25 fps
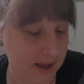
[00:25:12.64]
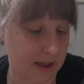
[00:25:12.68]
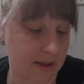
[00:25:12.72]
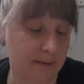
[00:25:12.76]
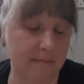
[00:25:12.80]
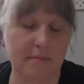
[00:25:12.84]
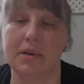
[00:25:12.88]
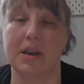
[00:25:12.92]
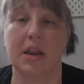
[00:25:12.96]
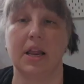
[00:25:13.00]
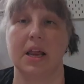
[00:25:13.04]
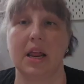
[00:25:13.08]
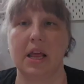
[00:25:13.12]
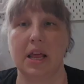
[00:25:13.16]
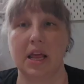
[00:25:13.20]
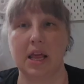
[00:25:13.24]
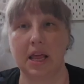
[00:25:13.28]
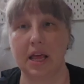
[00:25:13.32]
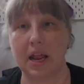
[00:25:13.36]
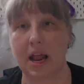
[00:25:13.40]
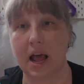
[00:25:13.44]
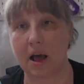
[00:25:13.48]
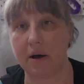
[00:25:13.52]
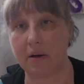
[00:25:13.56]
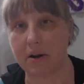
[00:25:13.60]
am knitting
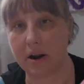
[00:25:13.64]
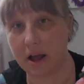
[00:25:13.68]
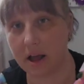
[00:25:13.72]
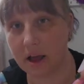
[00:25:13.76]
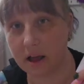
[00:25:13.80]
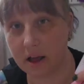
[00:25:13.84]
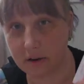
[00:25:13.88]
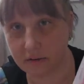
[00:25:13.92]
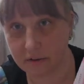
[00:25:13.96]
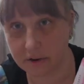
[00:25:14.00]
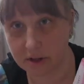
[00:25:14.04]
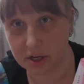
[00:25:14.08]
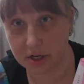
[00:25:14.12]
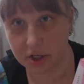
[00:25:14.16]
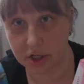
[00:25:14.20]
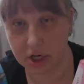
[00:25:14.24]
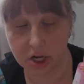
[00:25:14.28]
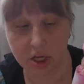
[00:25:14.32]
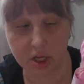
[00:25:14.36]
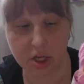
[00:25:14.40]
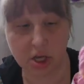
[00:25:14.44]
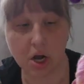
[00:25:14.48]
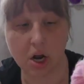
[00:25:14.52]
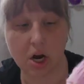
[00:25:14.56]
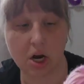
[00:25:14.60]
it out of
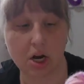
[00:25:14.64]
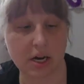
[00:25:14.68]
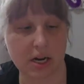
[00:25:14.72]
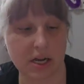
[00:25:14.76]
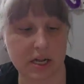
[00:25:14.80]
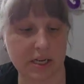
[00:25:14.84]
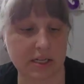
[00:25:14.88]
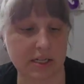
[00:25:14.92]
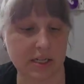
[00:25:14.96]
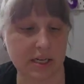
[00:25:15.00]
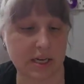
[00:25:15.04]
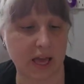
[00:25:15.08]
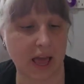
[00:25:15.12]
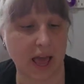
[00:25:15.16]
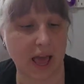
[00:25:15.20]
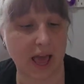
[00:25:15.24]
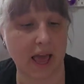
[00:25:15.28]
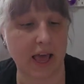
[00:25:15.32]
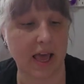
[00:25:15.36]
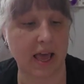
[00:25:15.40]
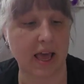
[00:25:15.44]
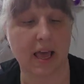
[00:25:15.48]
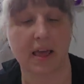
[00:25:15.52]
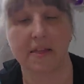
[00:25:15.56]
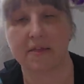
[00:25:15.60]
Junk Yarn
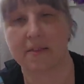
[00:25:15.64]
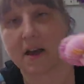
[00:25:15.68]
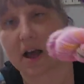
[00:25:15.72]
DK in the